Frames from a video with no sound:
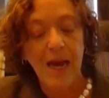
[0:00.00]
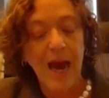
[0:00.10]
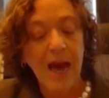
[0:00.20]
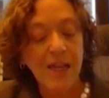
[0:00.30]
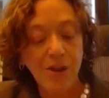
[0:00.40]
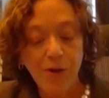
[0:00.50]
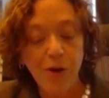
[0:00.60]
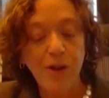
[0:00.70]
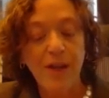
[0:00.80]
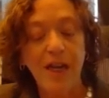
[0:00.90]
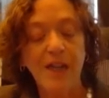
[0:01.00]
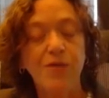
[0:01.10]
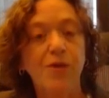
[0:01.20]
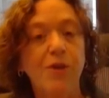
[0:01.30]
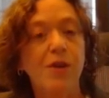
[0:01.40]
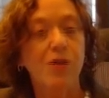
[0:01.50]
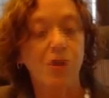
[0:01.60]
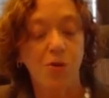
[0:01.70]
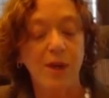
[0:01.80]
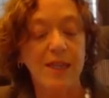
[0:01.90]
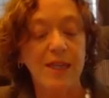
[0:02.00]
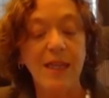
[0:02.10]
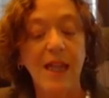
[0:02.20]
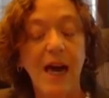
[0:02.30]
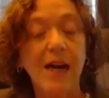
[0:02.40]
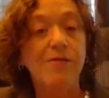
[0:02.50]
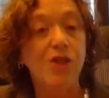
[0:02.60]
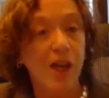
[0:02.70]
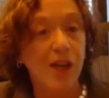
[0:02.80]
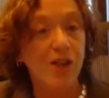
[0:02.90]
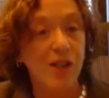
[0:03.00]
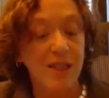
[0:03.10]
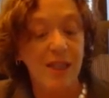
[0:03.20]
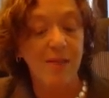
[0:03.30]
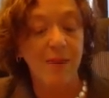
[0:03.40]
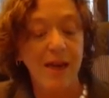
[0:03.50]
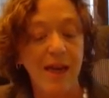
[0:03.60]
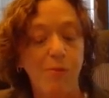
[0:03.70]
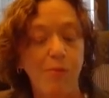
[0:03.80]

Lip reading: As you've heard, the next few years are going to see a lot of changes in the Medi-Cal